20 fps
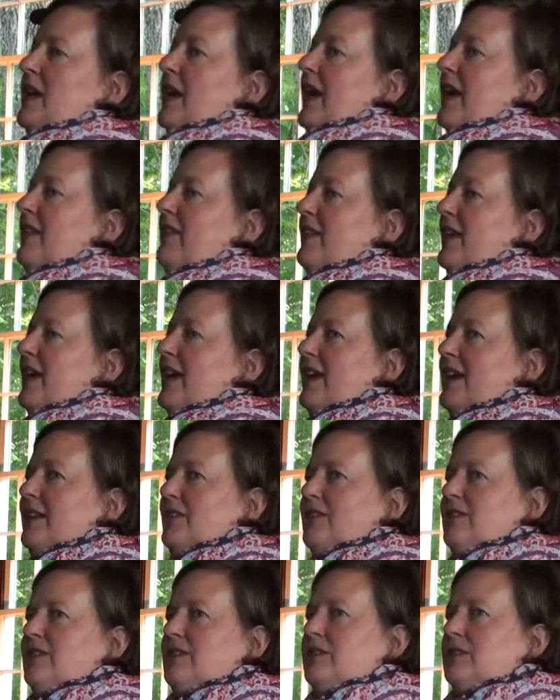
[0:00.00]
And
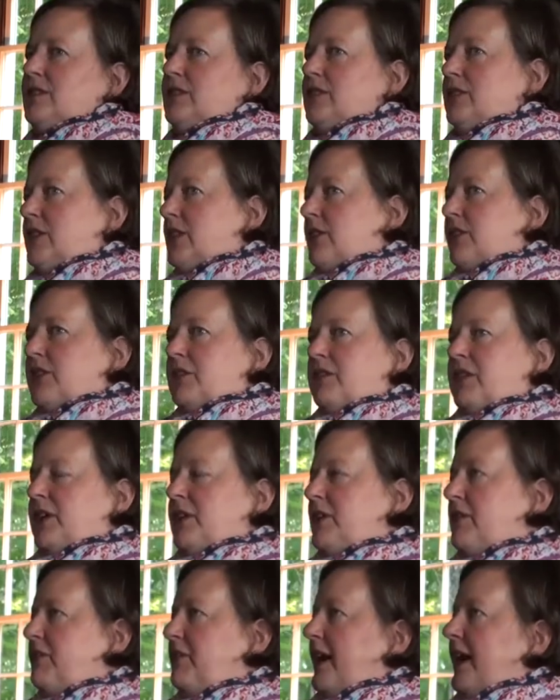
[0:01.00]
then, you know, the
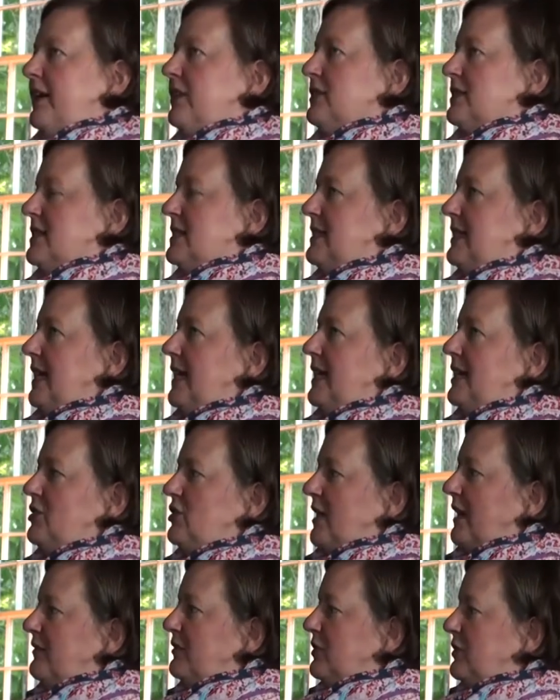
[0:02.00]
very final
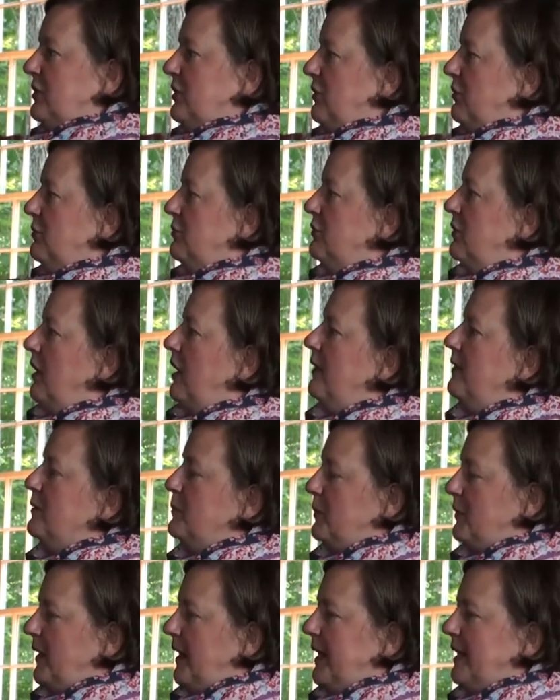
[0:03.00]
stage after you go through all
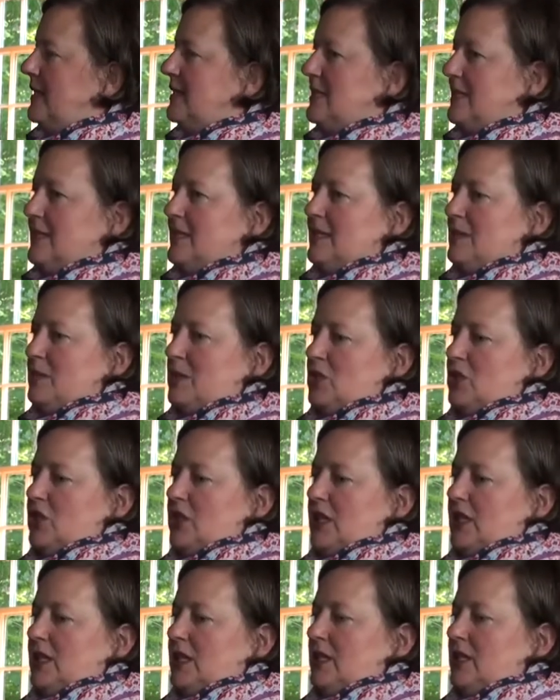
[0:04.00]
the breaks is a
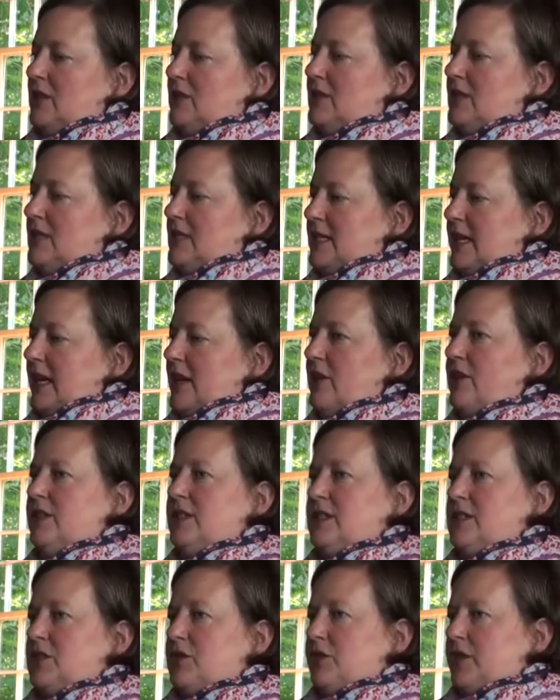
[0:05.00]
machine that uses air
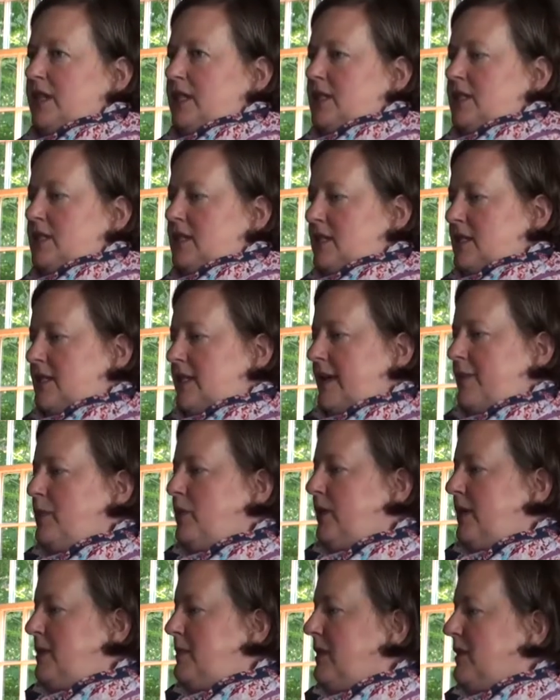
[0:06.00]
and screens to
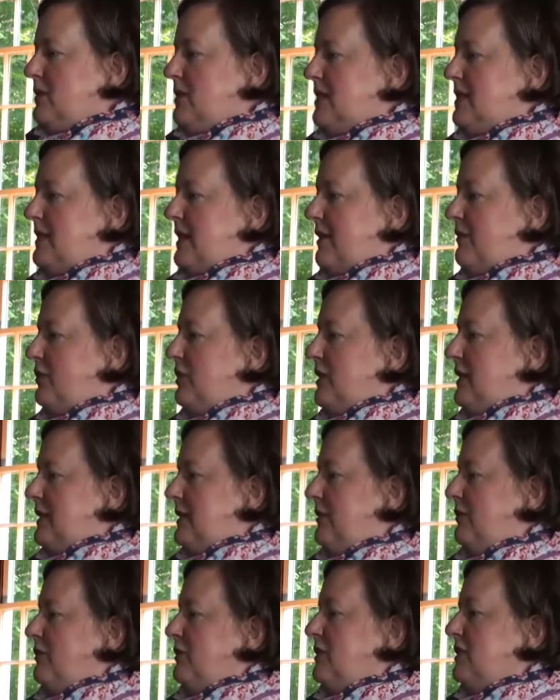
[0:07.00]
separate about seven
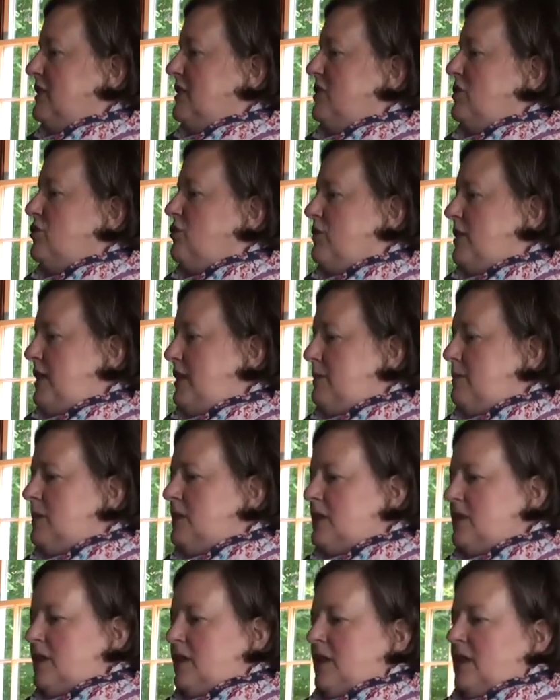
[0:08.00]
different
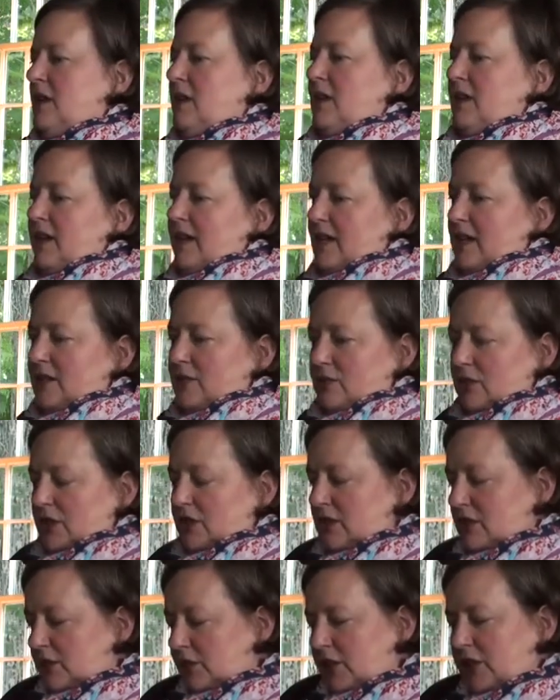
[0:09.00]
streams. And
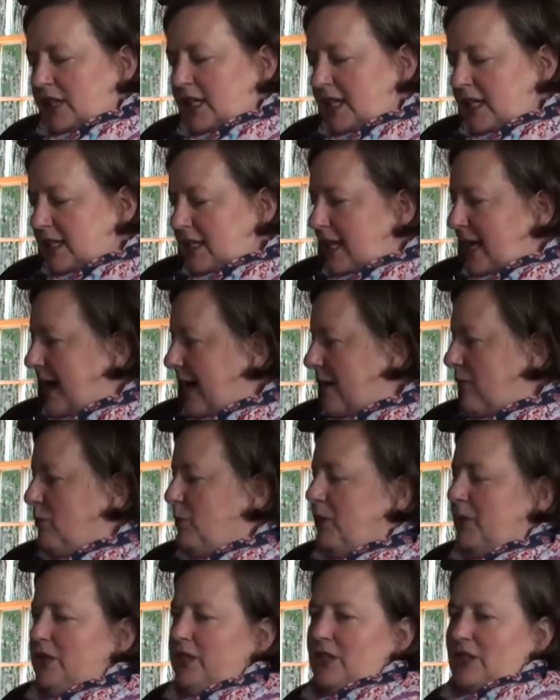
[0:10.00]
when you're looking at the
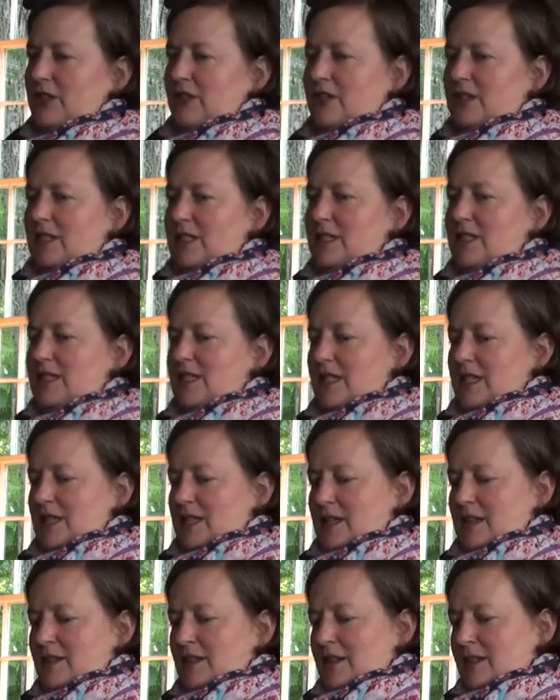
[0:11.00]
output, you can
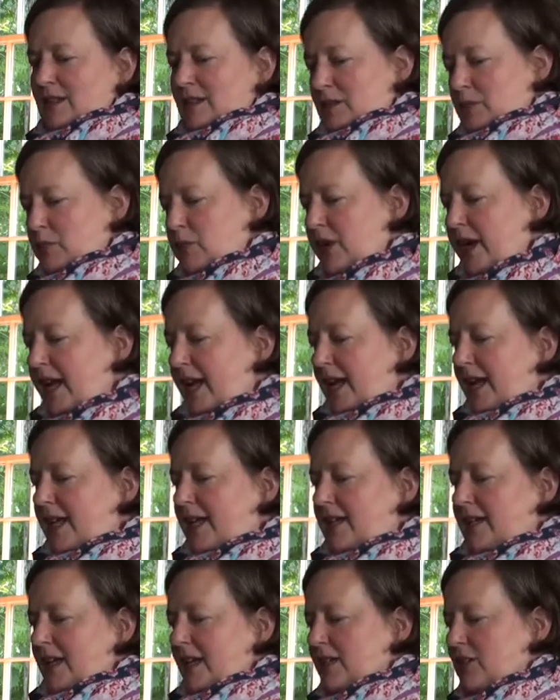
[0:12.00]
see
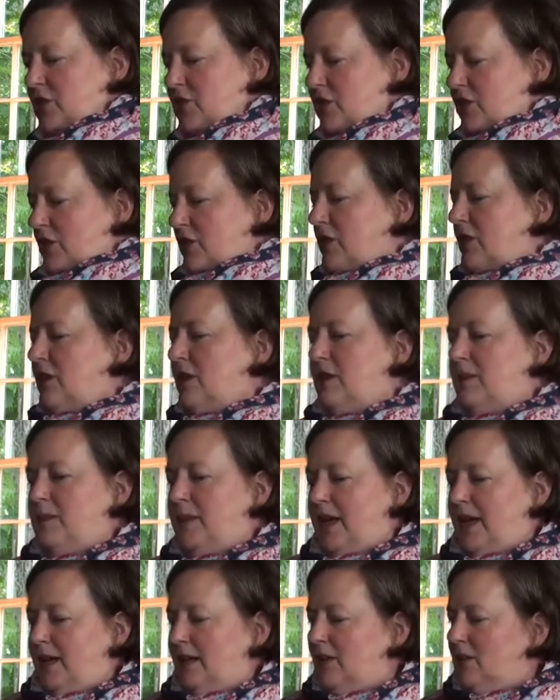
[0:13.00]
bran and
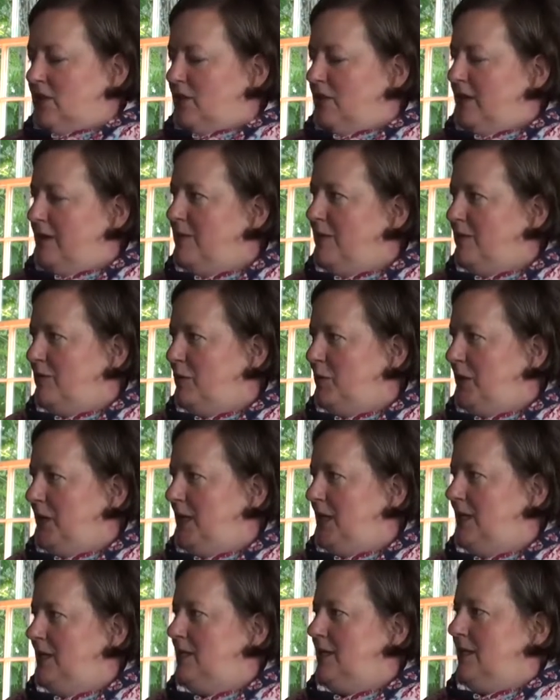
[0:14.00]
germ and cream of
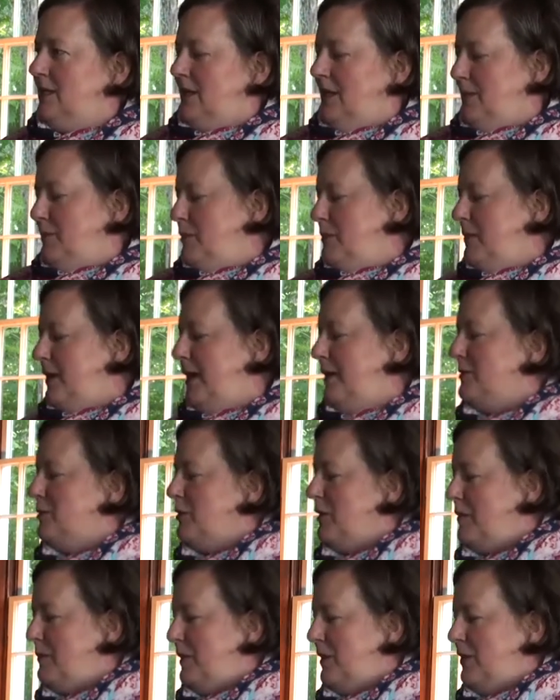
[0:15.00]
wheat and Bob's
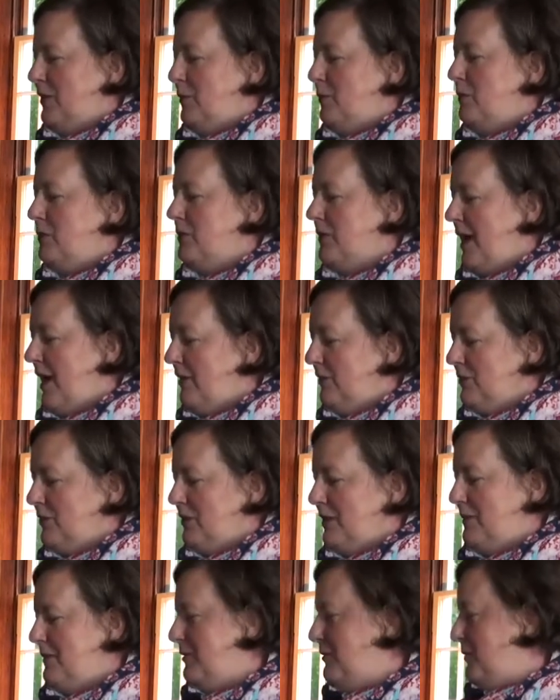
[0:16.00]
Red Mill brown
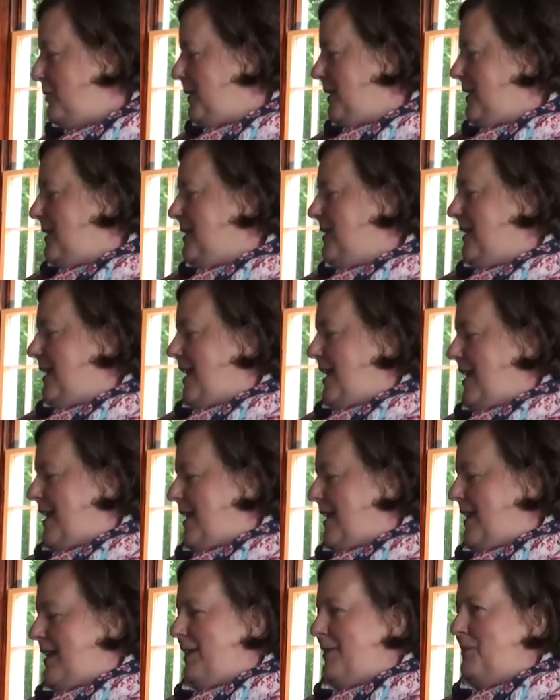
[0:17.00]
cream of wheat
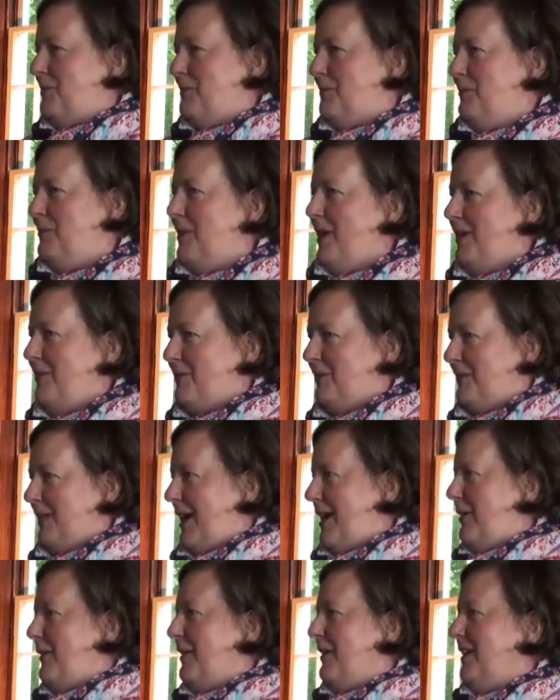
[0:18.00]
and white
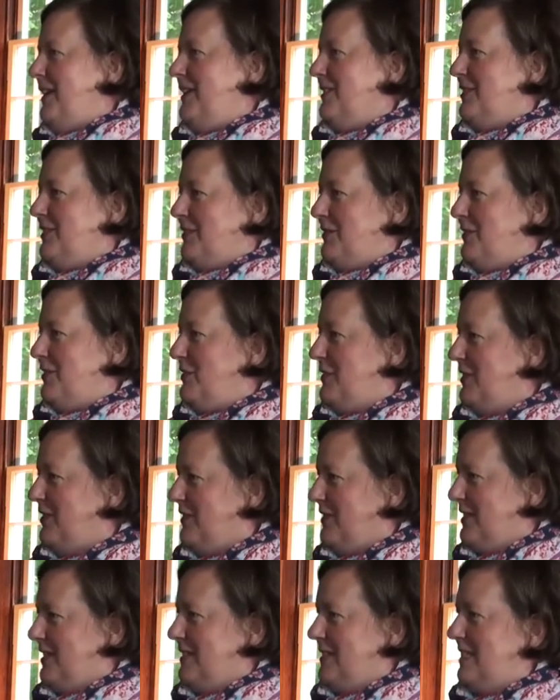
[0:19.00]
flour. And so you
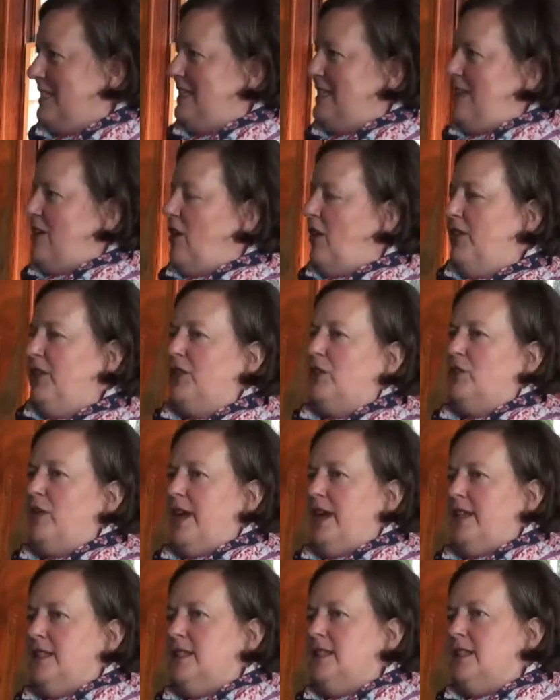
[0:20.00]
can see all the
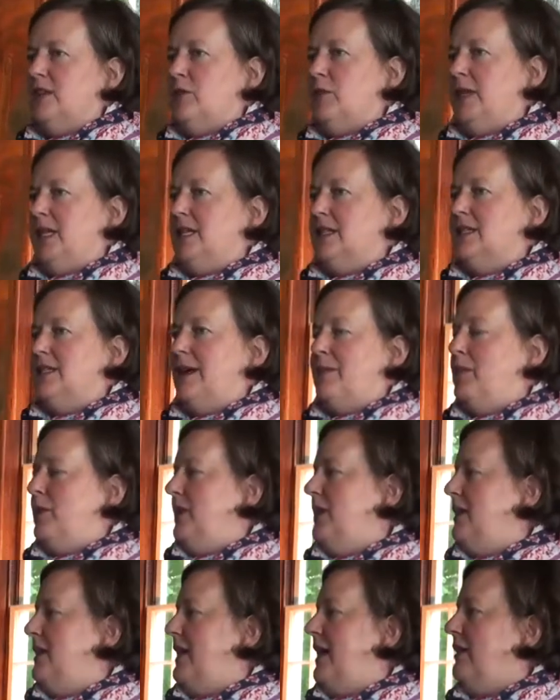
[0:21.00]
grades that are being
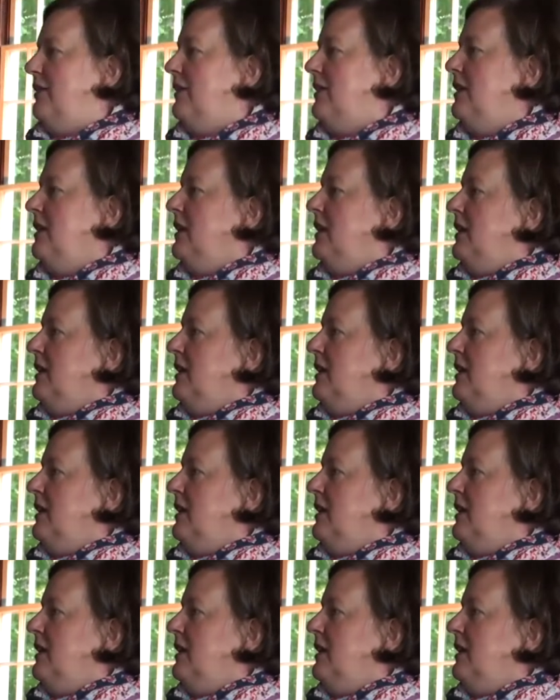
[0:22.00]
separated out.